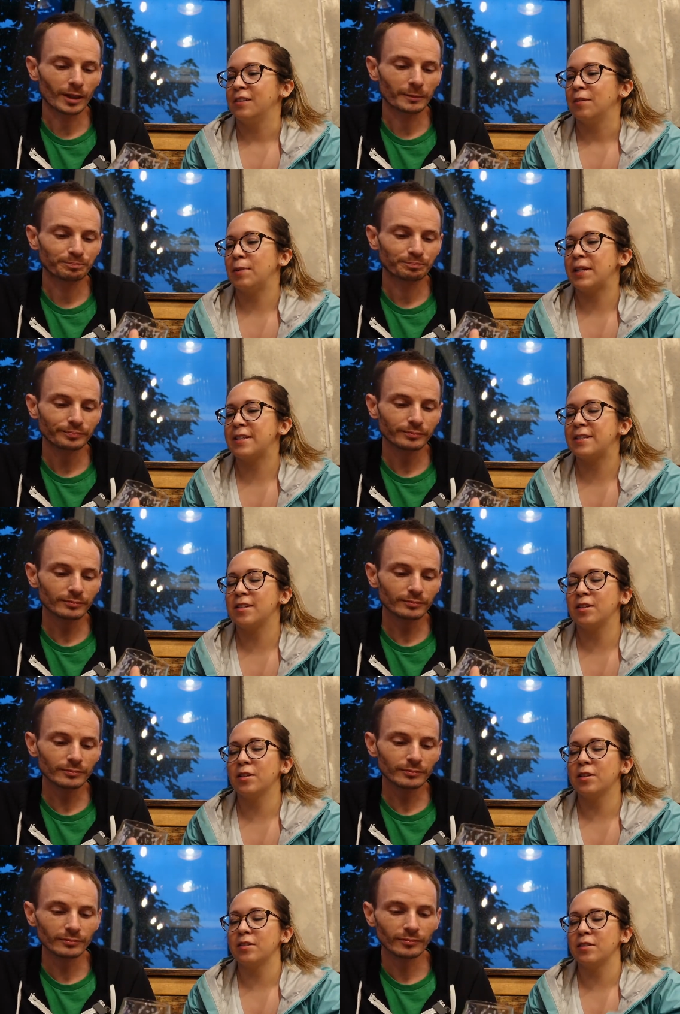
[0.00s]
Speaker 1: But it
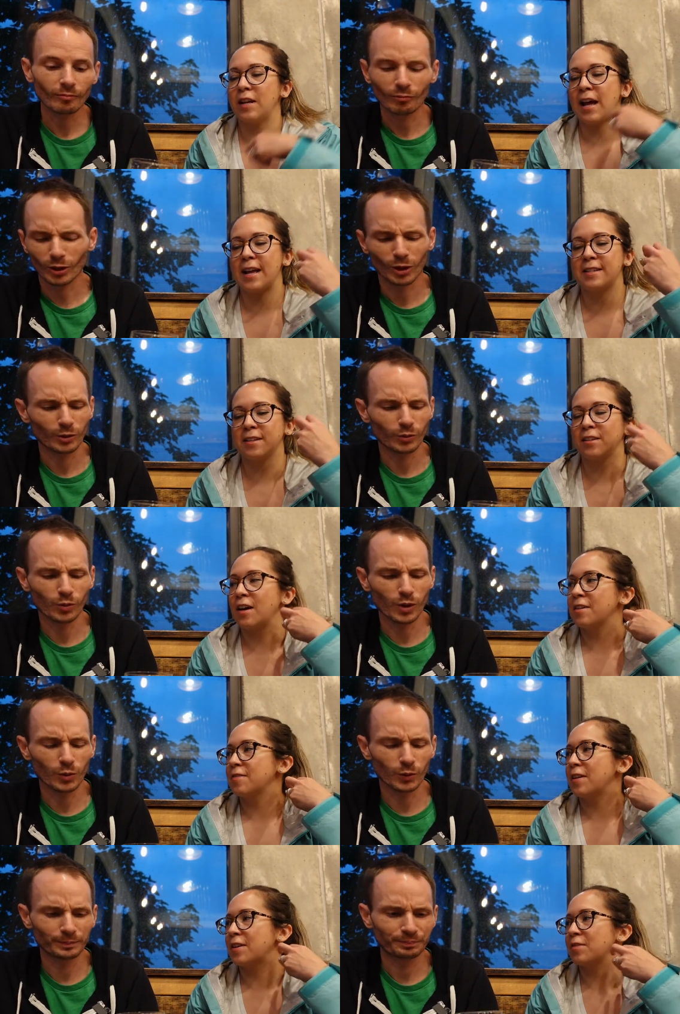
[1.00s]
still has a lot
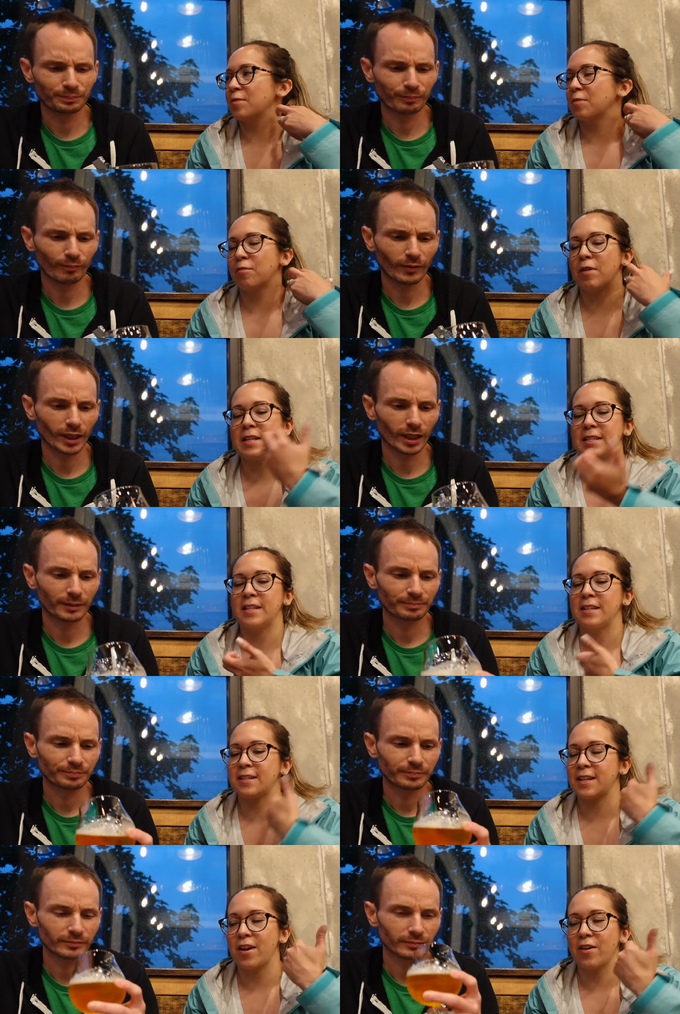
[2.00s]
of that
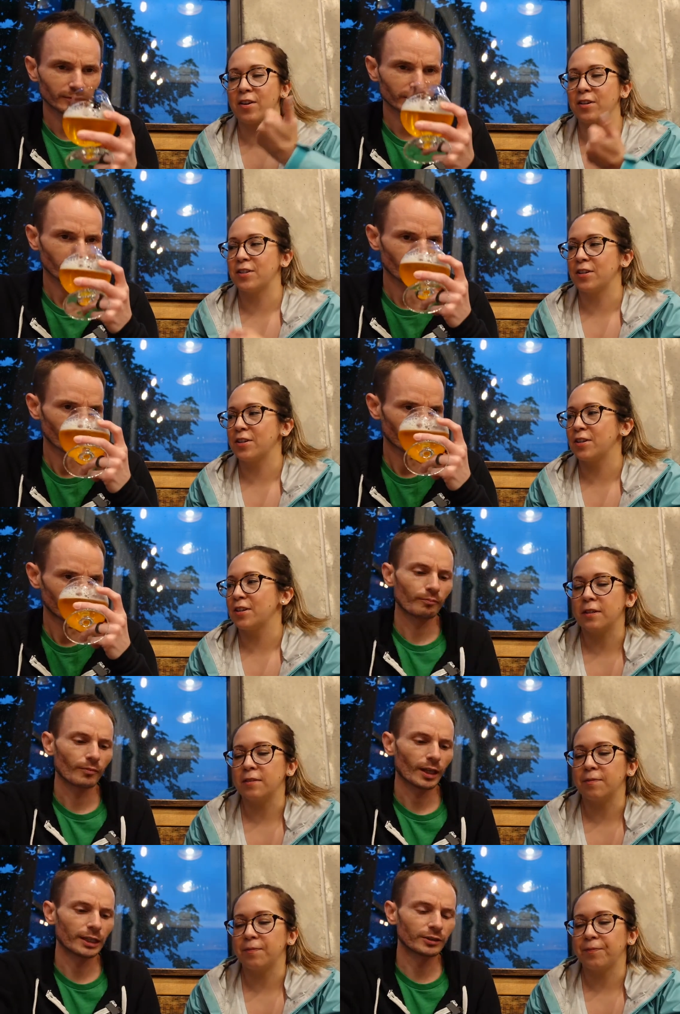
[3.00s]
resinous
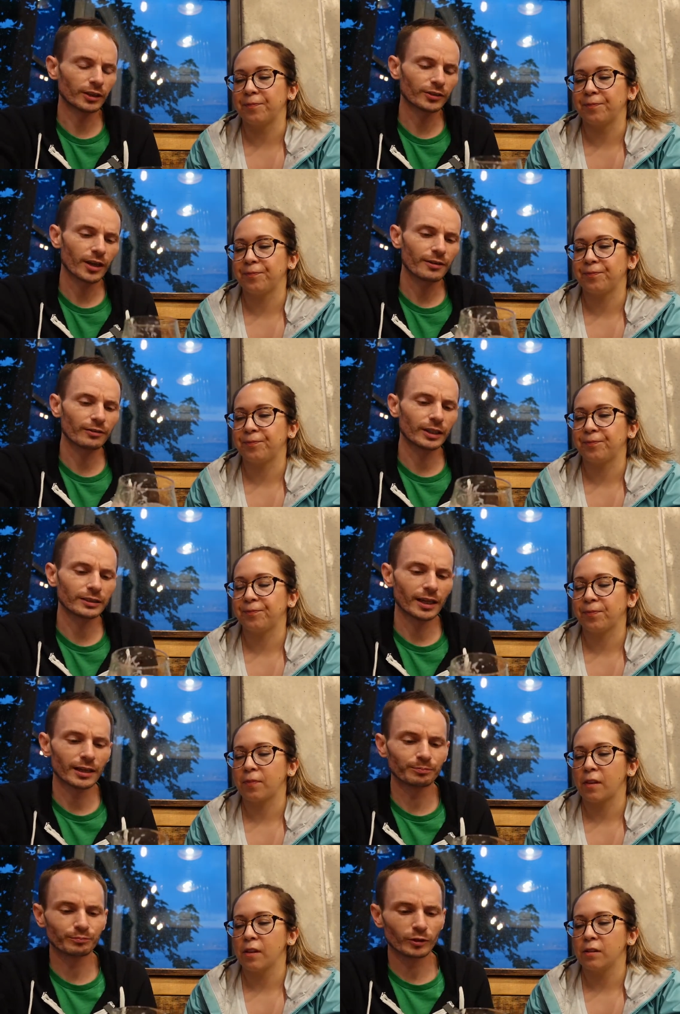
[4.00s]
character.
Speaker 2: It does have like
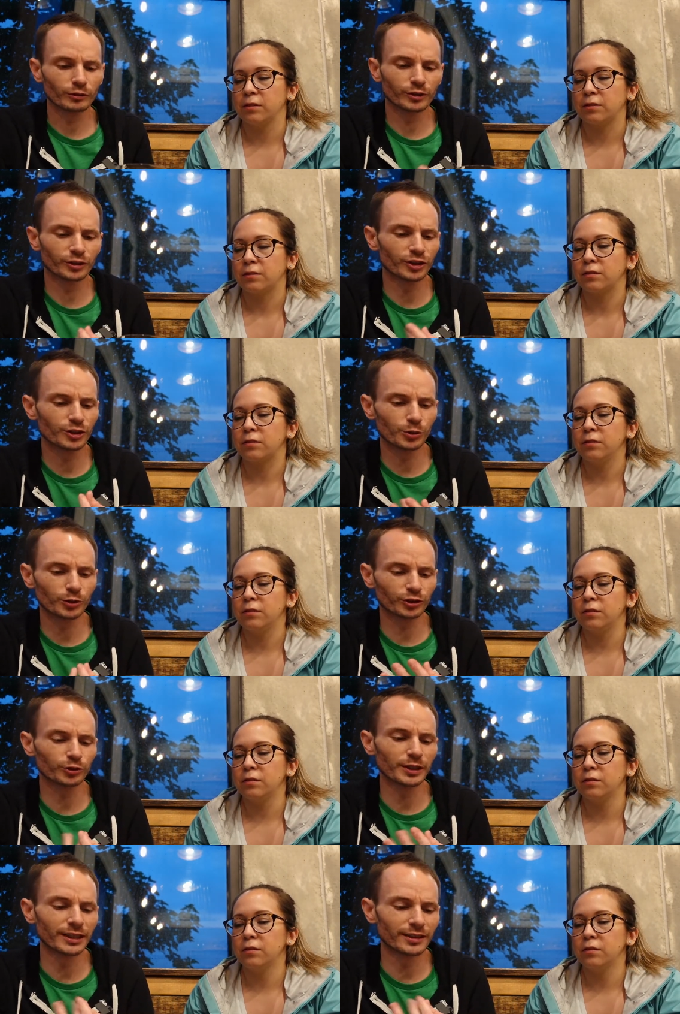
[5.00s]
that residual
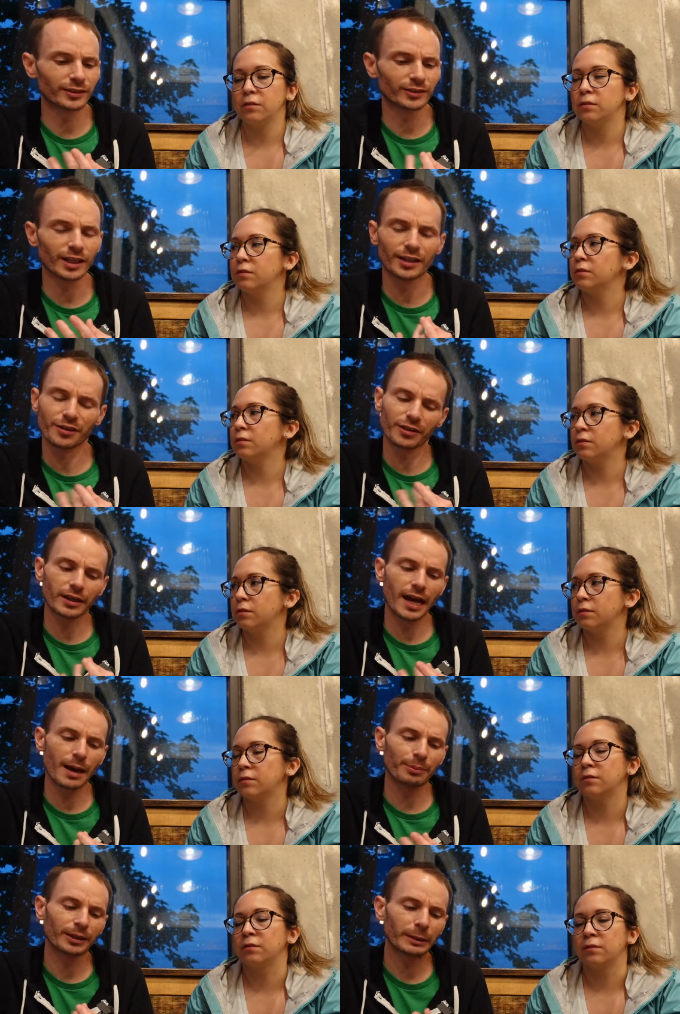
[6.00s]
sweetness kind of thing
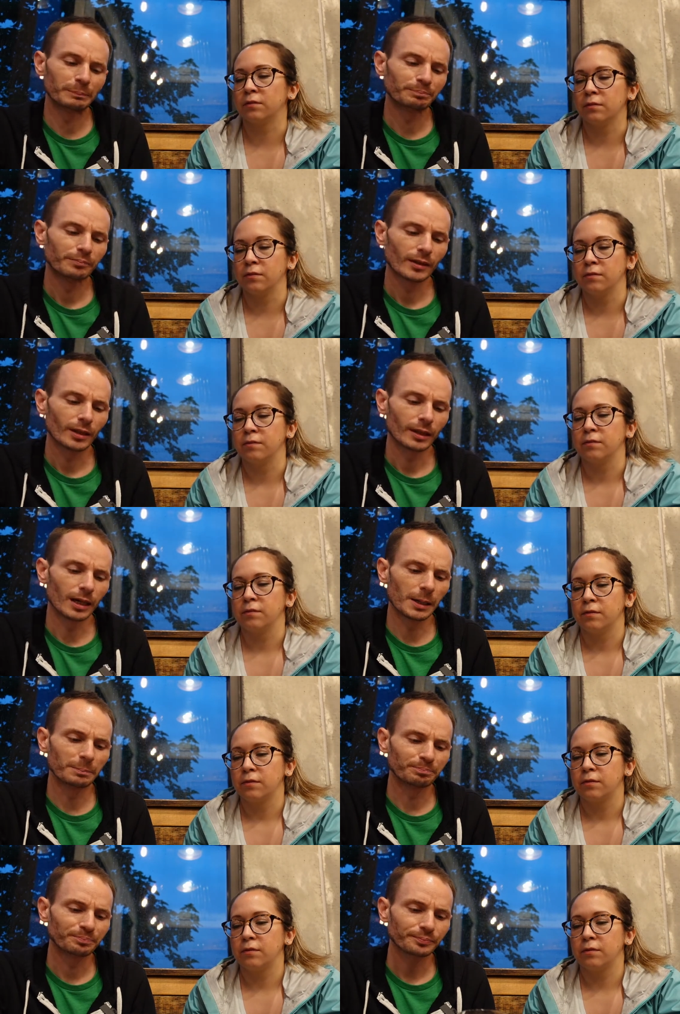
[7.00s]
happening.
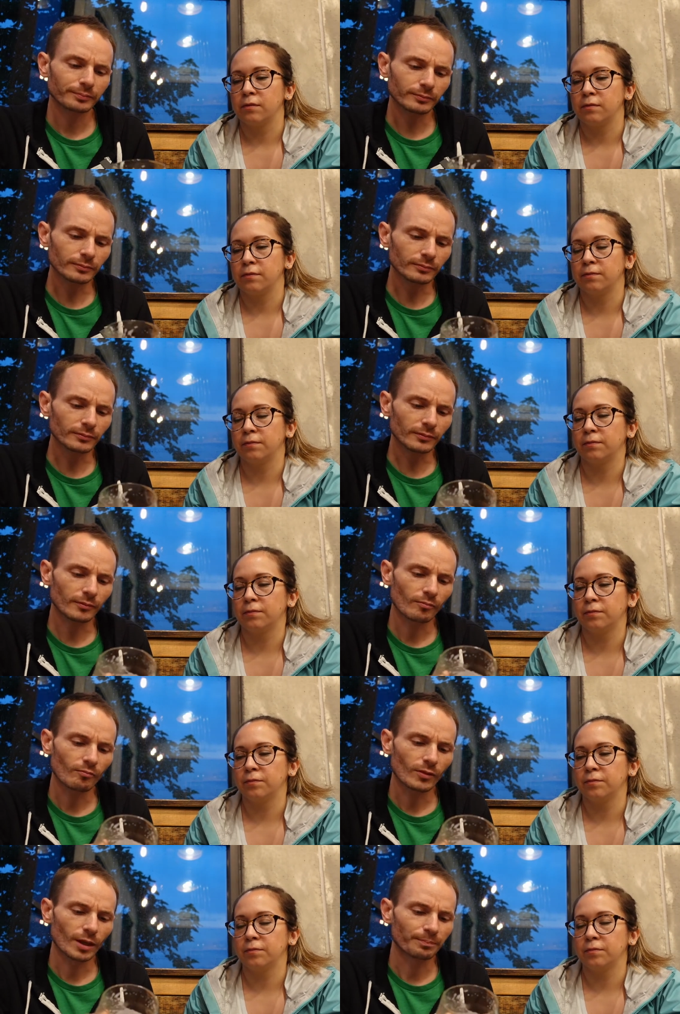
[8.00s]
Um,
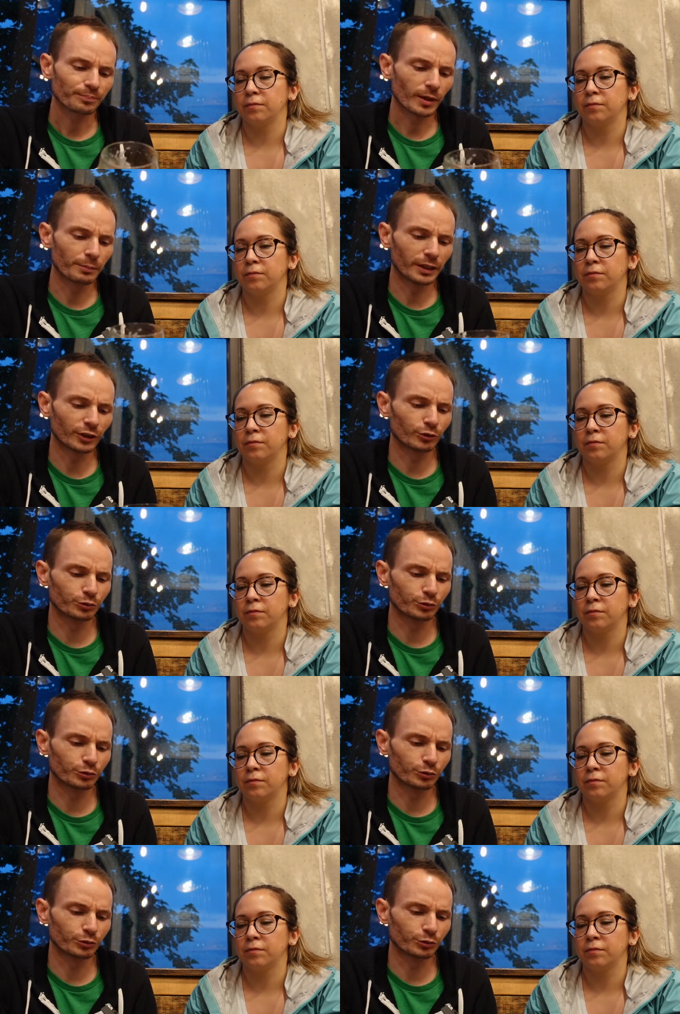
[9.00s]
but it's